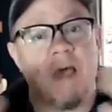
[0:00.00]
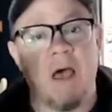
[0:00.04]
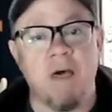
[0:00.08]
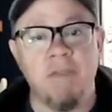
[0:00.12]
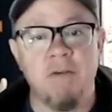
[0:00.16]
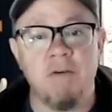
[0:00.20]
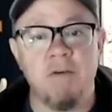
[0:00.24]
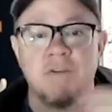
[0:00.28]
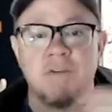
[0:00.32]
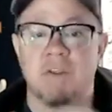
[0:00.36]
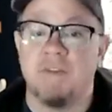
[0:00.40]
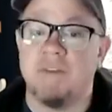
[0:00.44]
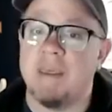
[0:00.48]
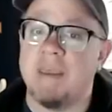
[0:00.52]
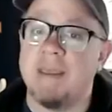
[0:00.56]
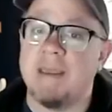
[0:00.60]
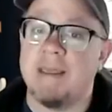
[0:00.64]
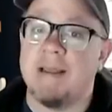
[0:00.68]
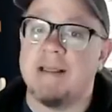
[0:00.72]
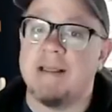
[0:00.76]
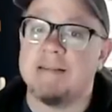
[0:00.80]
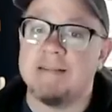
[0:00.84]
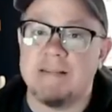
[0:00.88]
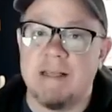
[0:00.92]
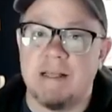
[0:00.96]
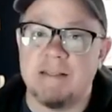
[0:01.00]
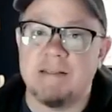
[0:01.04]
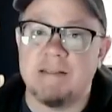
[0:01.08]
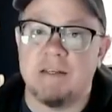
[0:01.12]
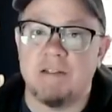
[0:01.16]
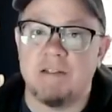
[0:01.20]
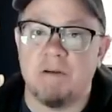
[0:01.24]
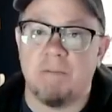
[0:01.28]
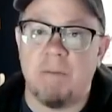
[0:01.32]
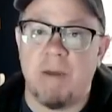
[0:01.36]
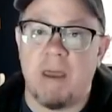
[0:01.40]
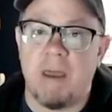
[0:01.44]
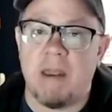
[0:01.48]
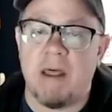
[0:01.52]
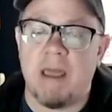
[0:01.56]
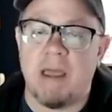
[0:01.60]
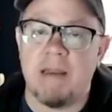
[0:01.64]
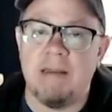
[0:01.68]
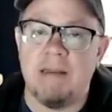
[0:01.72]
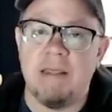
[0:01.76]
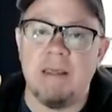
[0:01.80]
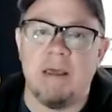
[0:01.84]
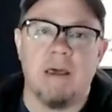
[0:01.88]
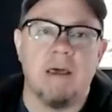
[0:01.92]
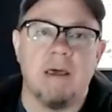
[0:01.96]
Others are thinking it's not such a bad
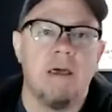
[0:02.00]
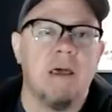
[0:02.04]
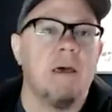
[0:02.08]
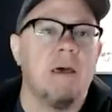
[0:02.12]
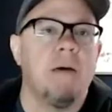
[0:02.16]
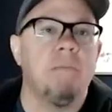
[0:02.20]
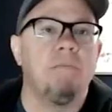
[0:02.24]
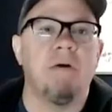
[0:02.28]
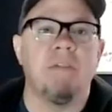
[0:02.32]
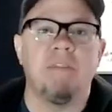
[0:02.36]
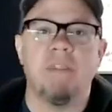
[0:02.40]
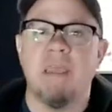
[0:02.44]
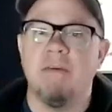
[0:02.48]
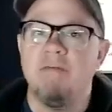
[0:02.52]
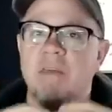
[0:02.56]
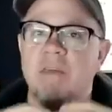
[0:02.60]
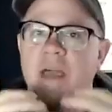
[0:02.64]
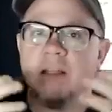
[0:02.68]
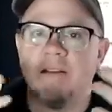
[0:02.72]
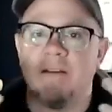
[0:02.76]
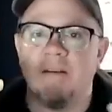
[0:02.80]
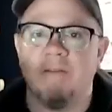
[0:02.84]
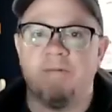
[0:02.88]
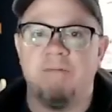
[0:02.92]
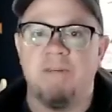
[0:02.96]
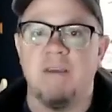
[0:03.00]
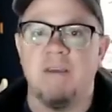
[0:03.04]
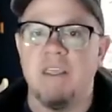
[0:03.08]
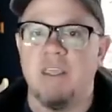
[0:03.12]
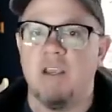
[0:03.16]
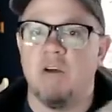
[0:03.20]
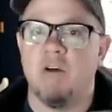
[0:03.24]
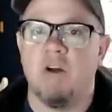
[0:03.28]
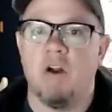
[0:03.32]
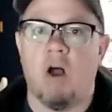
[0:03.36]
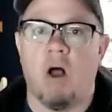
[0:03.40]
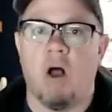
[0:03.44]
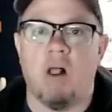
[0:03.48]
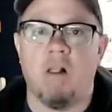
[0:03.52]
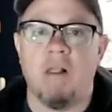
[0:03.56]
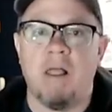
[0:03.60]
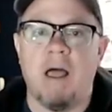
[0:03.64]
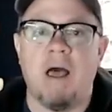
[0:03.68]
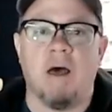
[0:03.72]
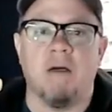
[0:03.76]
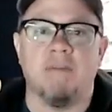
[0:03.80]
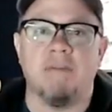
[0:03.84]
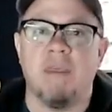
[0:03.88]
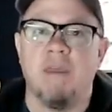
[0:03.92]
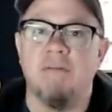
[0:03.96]
idea, but they've got to figure it all
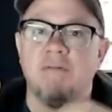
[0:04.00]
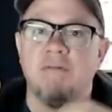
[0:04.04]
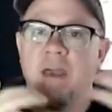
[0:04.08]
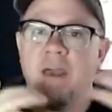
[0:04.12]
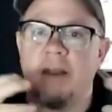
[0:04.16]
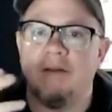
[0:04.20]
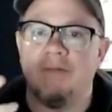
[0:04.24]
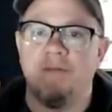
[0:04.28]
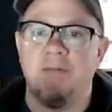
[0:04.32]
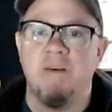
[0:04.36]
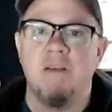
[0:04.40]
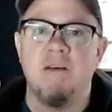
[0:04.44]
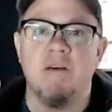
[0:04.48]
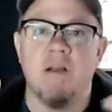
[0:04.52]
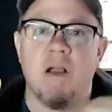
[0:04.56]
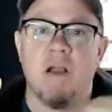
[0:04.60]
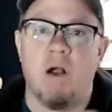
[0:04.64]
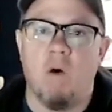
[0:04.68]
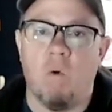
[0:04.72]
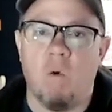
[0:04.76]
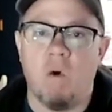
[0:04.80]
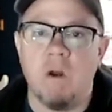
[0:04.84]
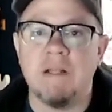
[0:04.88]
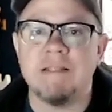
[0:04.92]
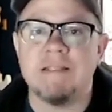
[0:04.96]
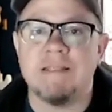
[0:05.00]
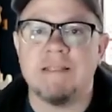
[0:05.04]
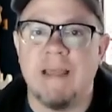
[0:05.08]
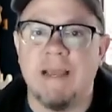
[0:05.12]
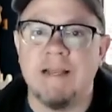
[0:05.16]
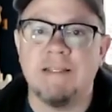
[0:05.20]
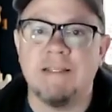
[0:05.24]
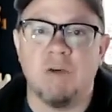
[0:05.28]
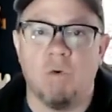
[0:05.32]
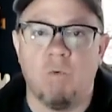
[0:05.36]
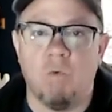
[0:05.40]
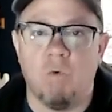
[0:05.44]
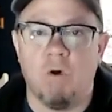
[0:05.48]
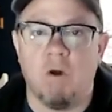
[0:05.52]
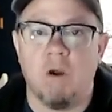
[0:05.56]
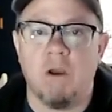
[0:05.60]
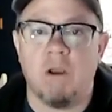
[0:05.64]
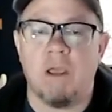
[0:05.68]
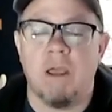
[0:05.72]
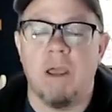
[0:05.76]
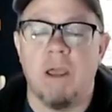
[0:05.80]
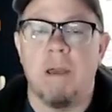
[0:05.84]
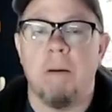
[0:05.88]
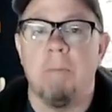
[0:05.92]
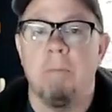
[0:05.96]
out. They've got to figure out what it's like to
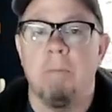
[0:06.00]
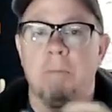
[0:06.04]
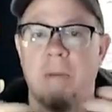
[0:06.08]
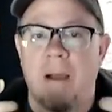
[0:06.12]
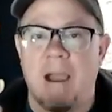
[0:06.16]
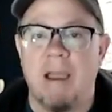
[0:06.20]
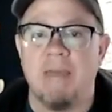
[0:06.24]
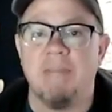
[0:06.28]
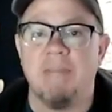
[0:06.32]
work by